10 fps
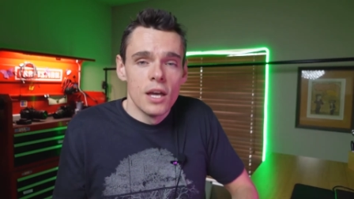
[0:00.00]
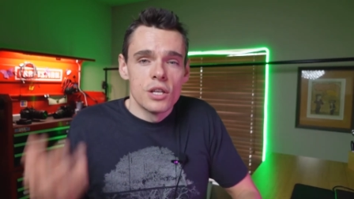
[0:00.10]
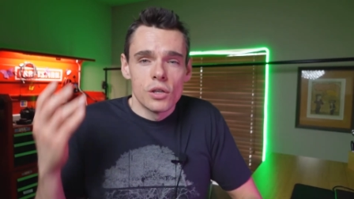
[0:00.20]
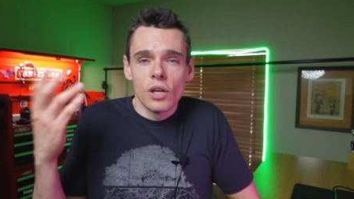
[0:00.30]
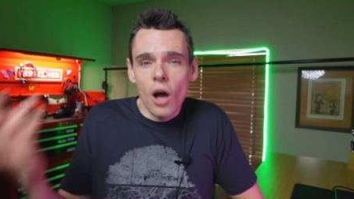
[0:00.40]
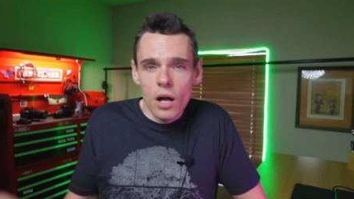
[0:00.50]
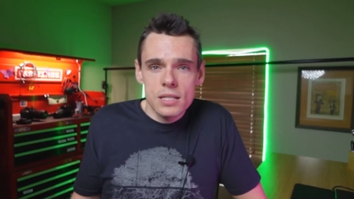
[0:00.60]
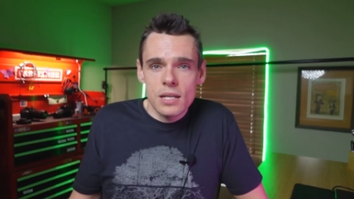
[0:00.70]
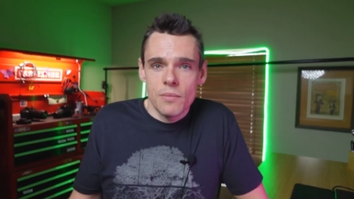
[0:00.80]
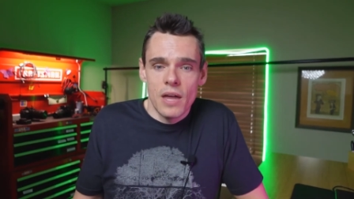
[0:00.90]
So the
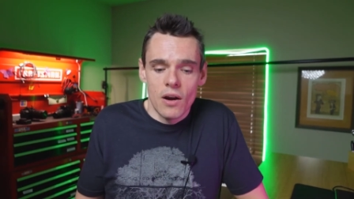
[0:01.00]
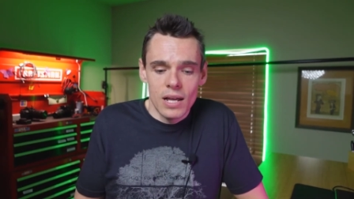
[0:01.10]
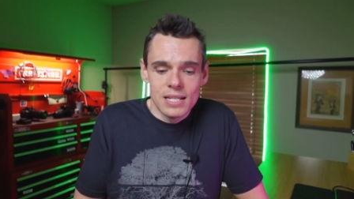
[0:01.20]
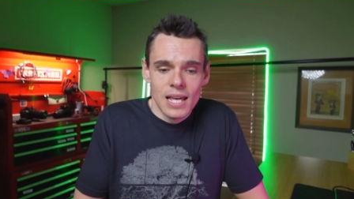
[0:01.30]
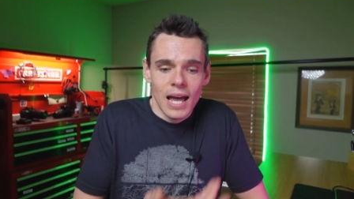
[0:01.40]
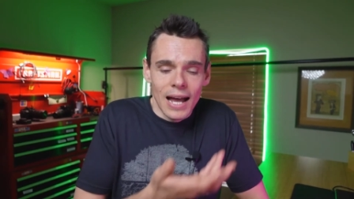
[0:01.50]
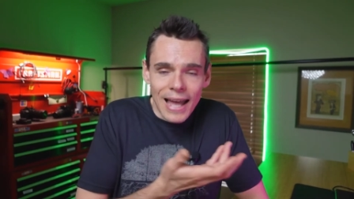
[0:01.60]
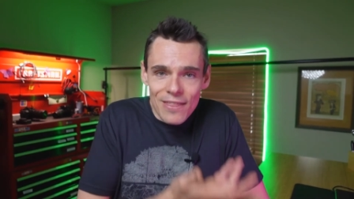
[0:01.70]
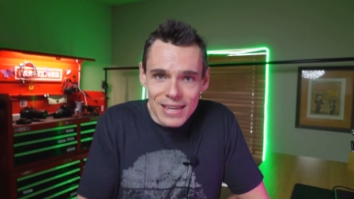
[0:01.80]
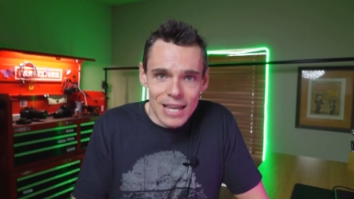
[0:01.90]
concept there is,
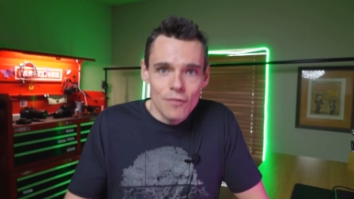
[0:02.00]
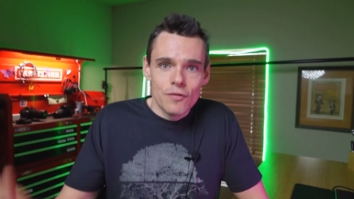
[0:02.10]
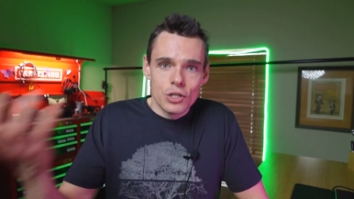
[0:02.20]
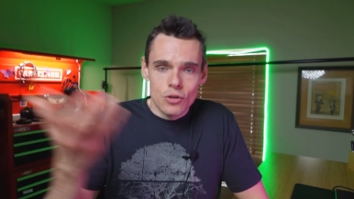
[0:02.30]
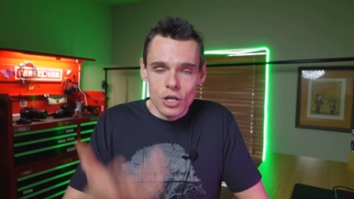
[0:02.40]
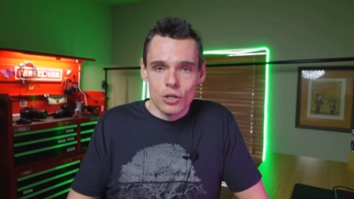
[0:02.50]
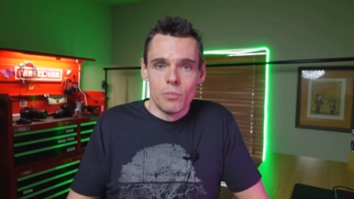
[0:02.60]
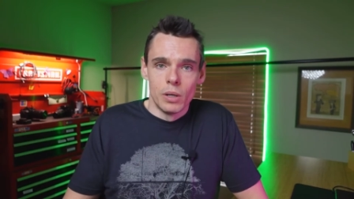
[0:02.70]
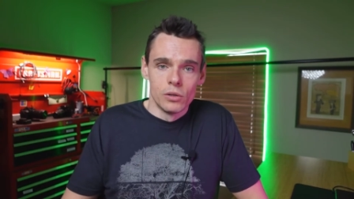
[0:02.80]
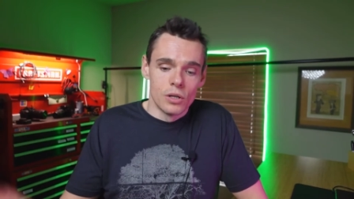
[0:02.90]
again, the infrastructure
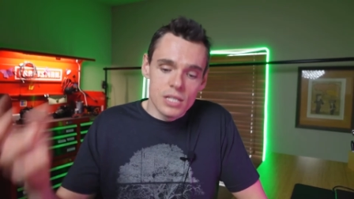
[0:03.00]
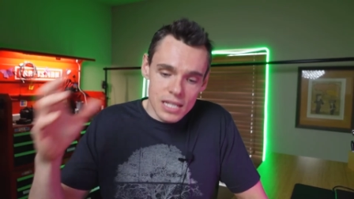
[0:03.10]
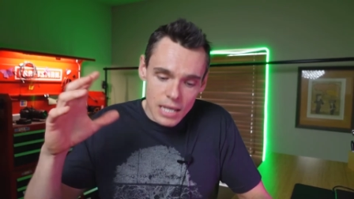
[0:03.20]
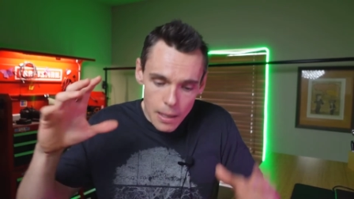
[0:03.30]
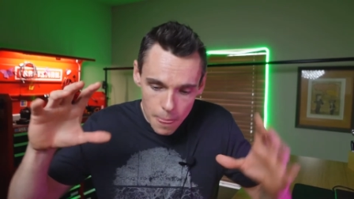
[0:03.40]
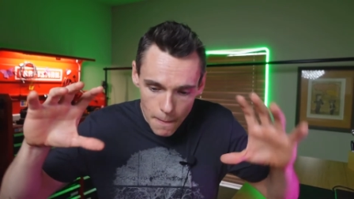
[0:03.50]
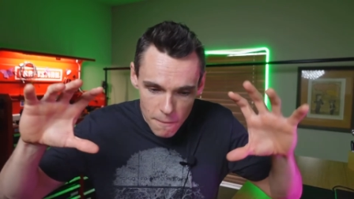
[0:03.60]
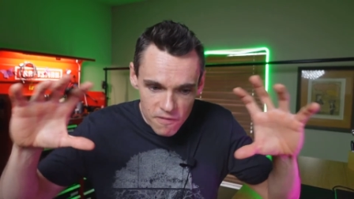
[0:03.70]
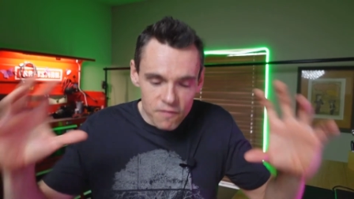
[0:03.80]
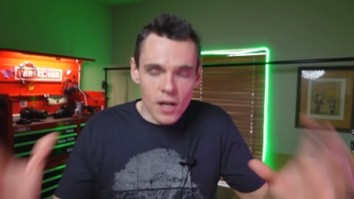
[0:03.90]
builders, the
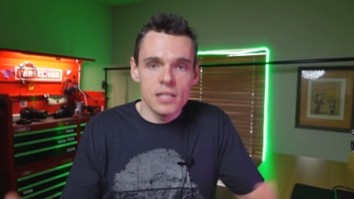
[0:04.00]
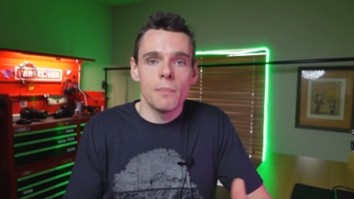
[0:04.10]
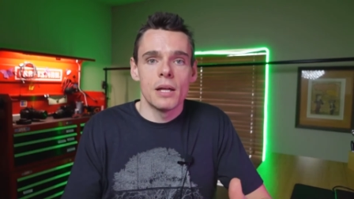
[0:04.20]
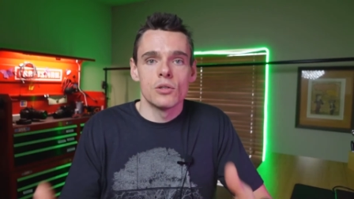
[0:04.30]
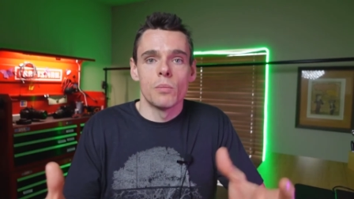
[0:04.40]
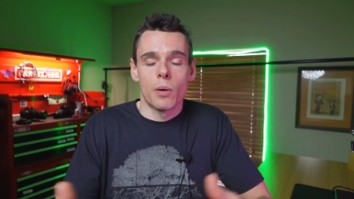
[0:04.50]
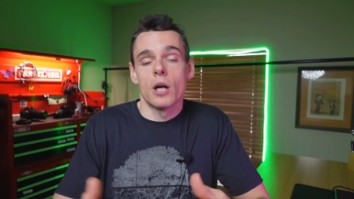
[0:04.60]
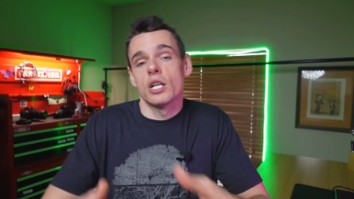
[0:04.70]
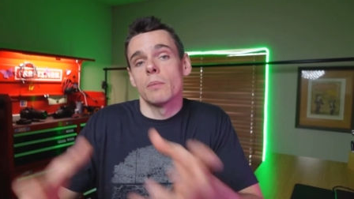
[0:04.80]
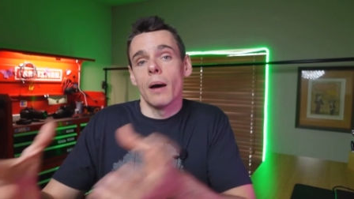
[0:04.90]
fundamental
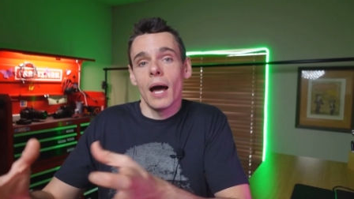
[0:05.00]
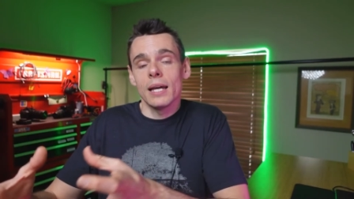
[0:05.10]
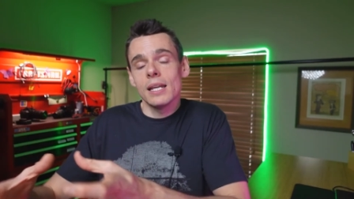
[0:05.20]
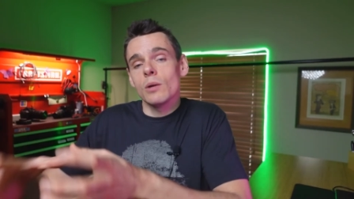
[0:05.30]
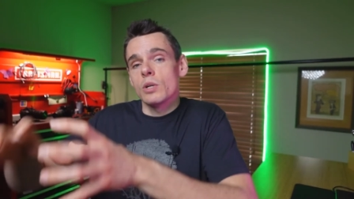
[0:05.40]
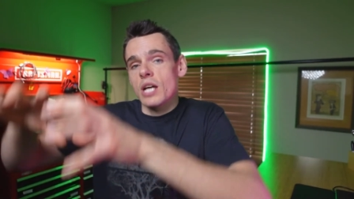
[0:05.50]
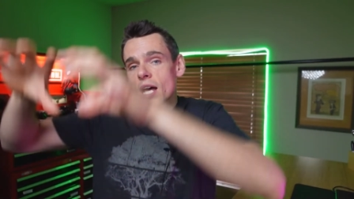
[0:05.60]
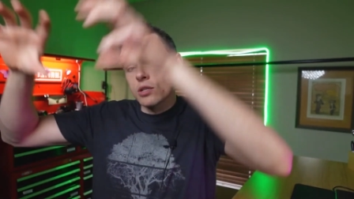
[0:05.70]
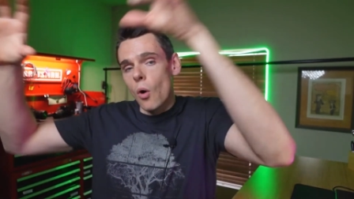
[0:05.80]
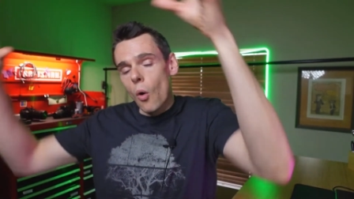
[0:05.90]
project behind it, which
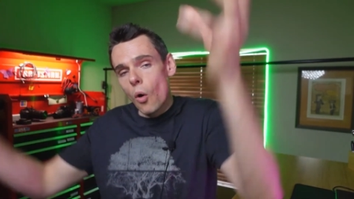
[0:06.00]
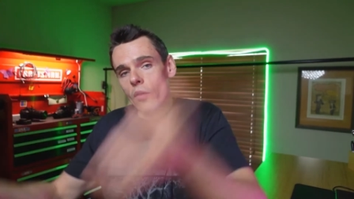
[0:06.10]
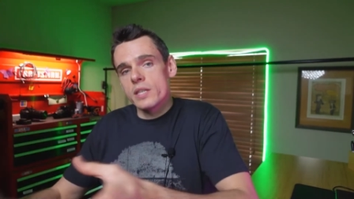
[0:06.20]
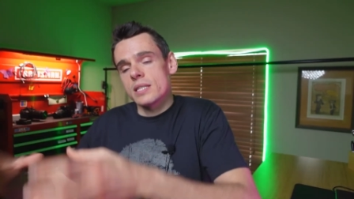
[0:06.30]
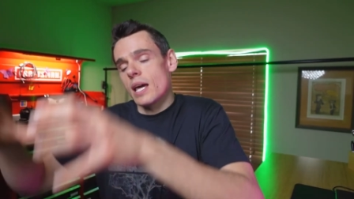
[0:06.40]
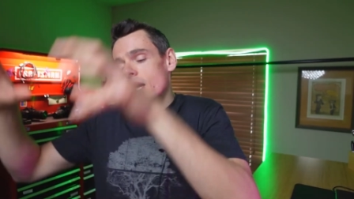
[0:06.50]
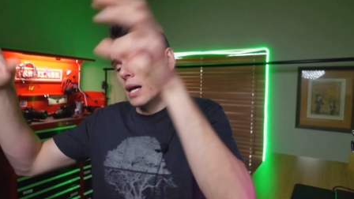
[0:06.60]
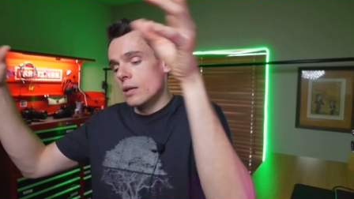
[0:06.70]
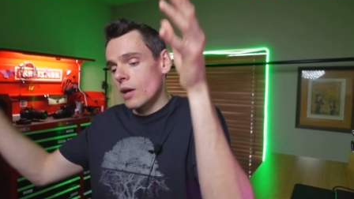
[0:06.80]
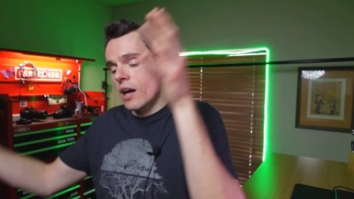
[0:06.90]
has all the say
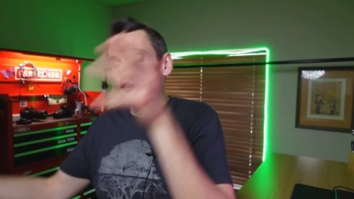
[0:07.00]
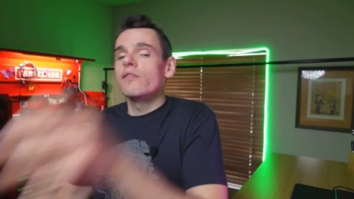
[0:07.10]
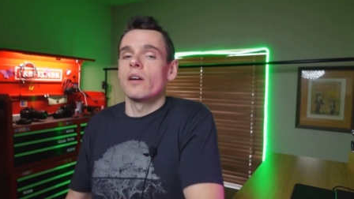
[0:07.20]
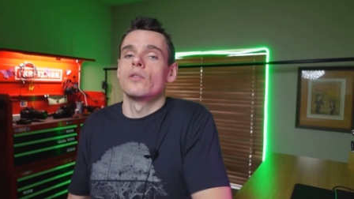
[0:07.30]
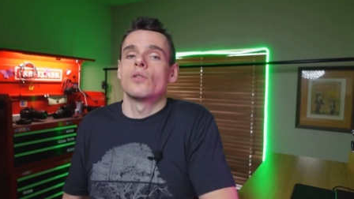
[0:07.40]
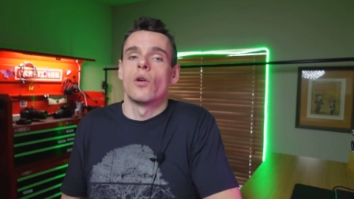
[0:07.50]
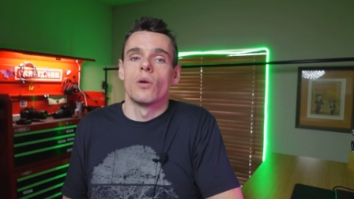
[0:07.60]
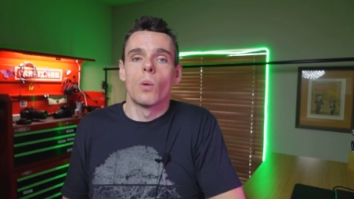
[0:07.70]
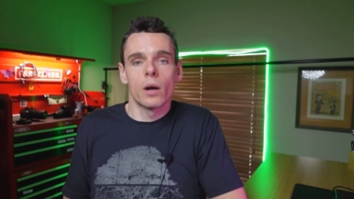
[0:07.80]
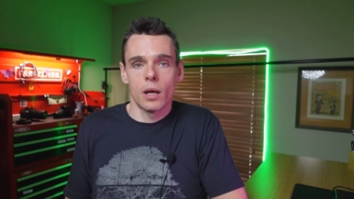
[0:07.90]
and kind of funnels all the
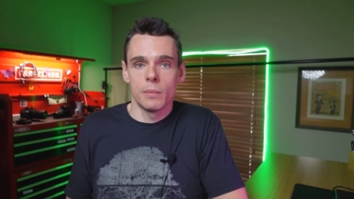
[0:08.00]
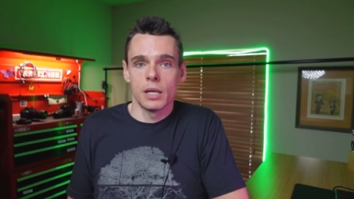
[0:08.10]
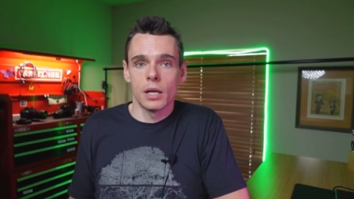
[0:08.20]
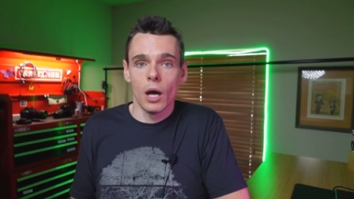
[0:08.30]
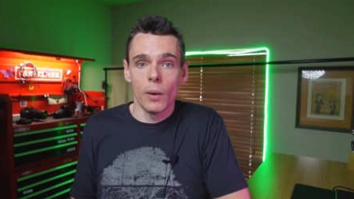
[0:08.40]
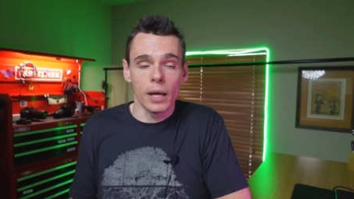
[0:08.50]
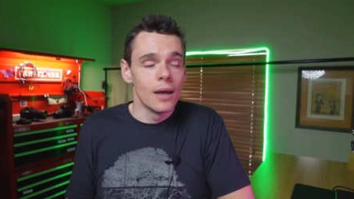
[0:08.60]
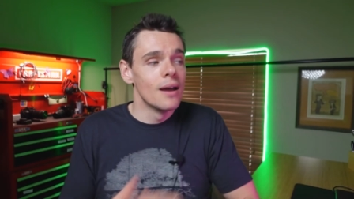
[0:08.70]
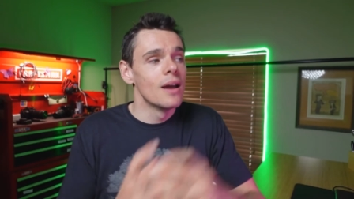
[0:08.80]
work coming and going.